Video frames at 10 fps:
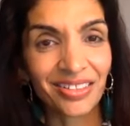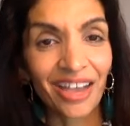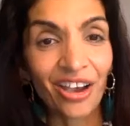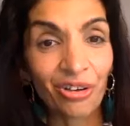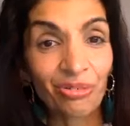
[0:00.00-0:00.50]

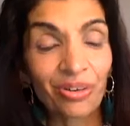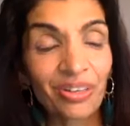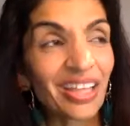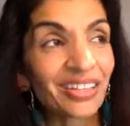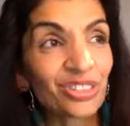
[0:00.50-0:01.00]
Oh,
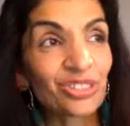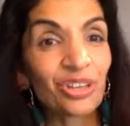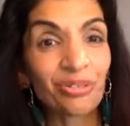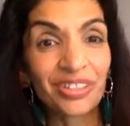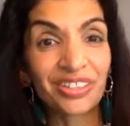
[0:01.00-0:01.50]
that's
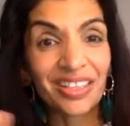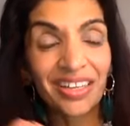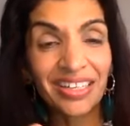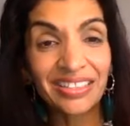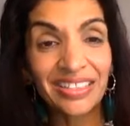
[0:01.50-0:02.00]
so
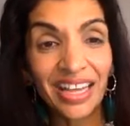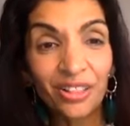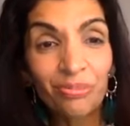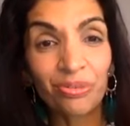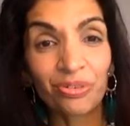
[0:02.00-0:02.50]
exciting,
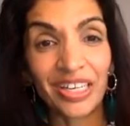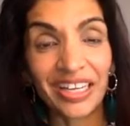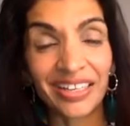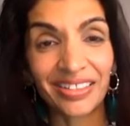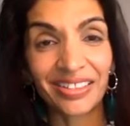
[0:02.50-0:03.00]
teleporting.